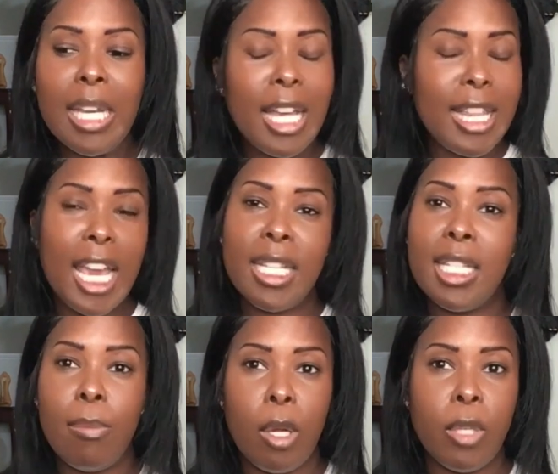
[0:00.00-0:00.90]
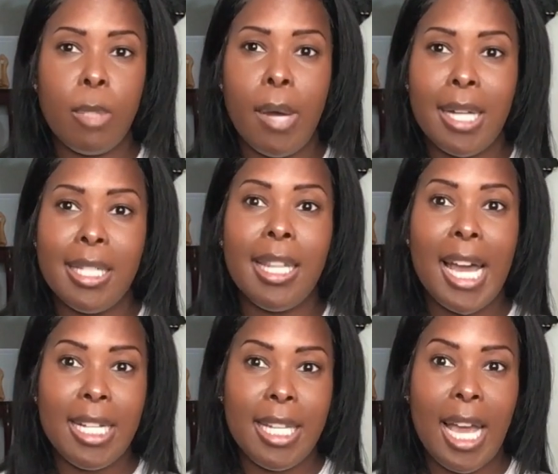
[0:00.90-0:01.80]
they sent me a response
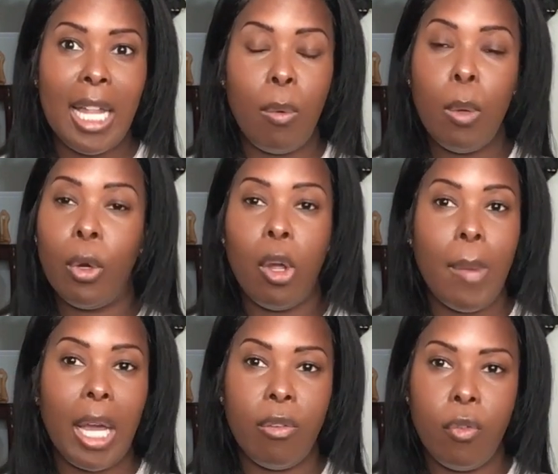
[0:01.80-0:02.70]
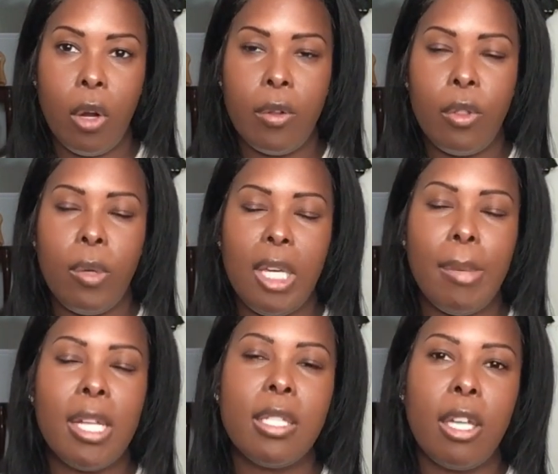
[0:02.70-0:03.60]
that day. Like, we were going back and forth through
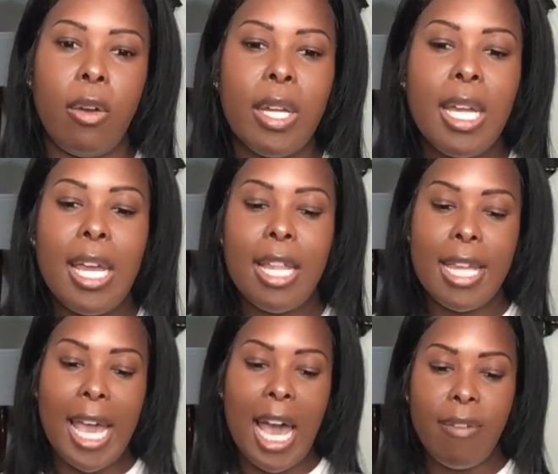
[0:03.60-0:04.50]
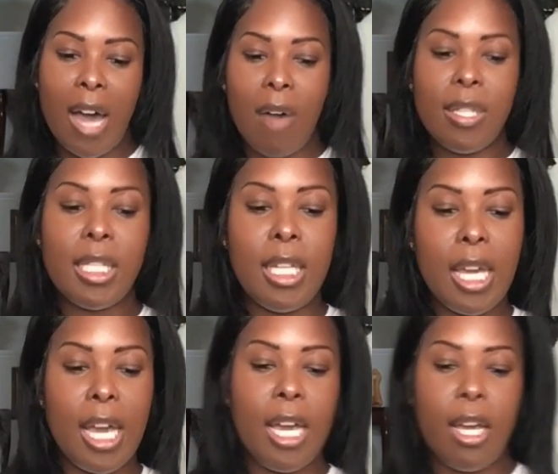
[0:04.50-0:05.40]
email. So they have obviously
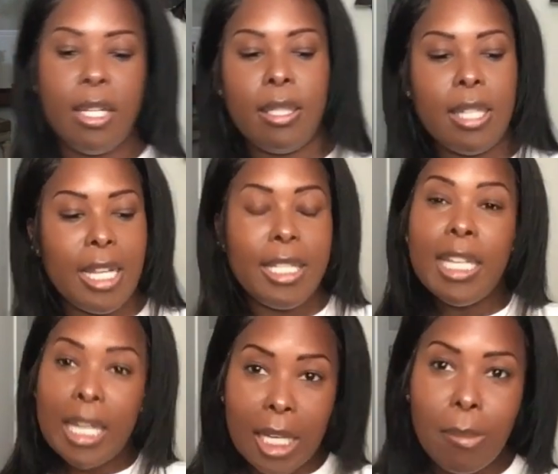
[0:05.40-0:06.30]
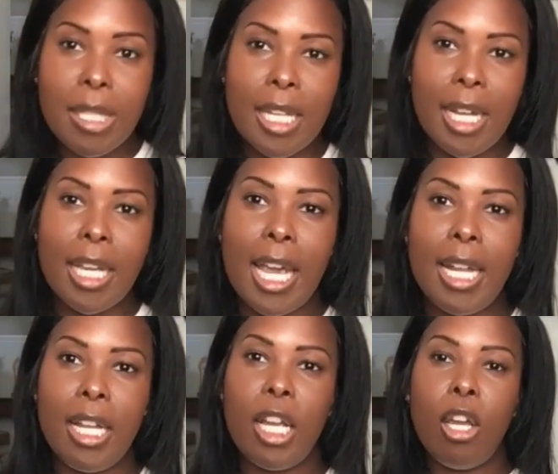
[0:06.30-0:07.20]
a team
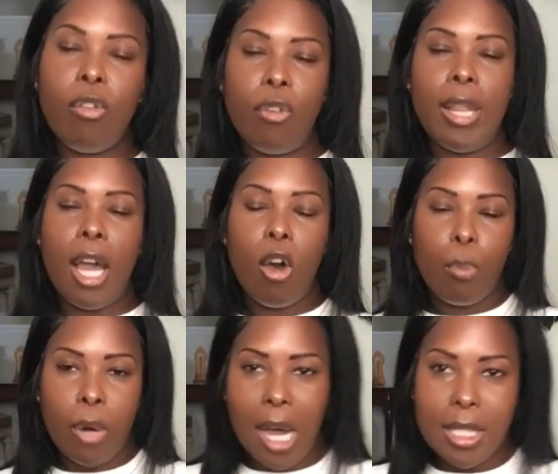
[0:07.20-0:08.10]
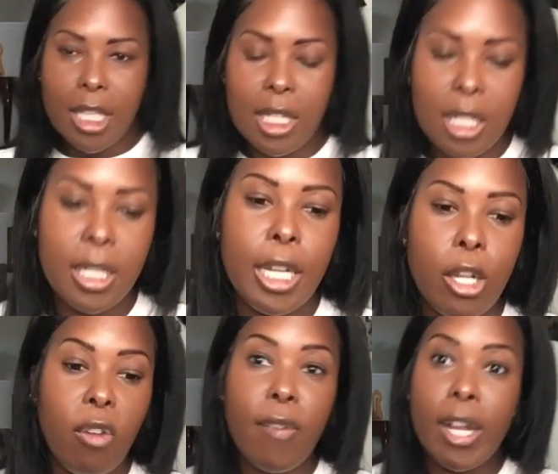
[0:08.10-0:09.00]
dedicated for that whole process, because they
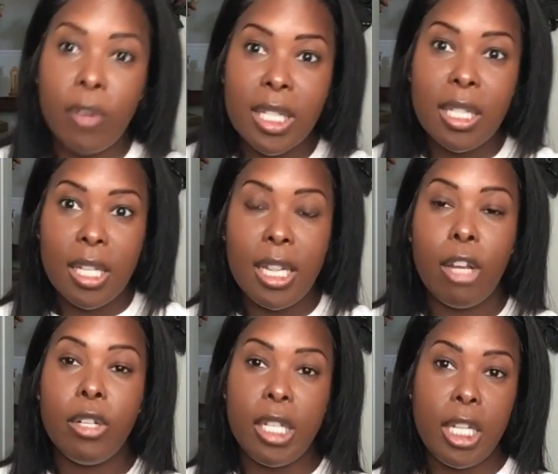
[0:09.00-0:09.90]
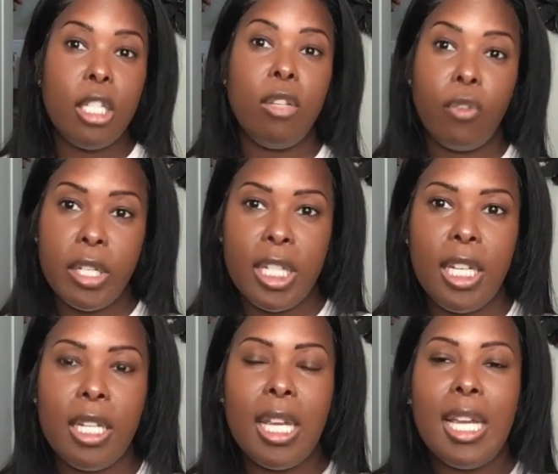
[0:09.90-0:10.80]
know veterans need their
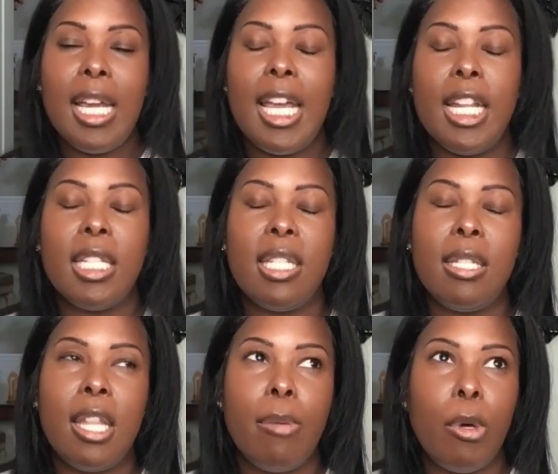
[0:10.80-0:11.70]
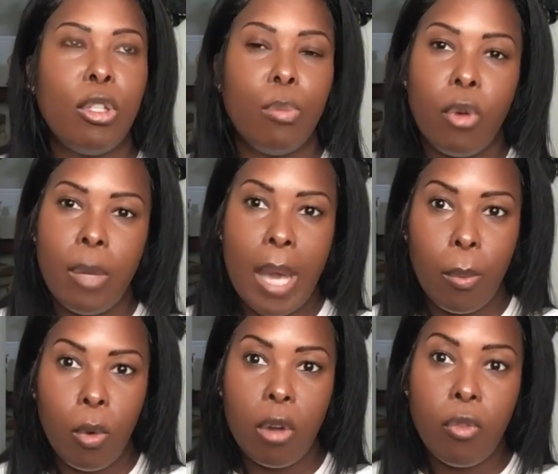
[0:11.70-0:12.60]
DD-214 and it's the most important
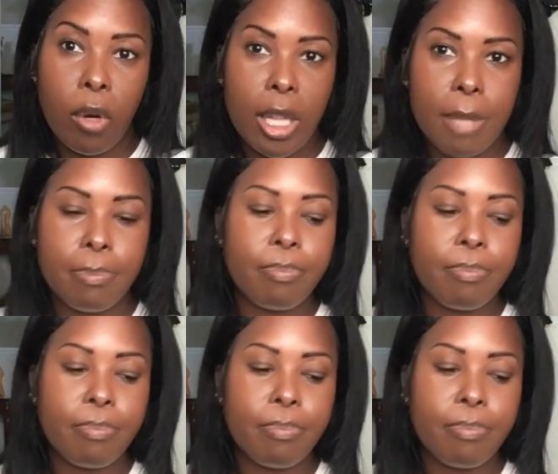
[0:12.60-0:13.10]
paperwork for them.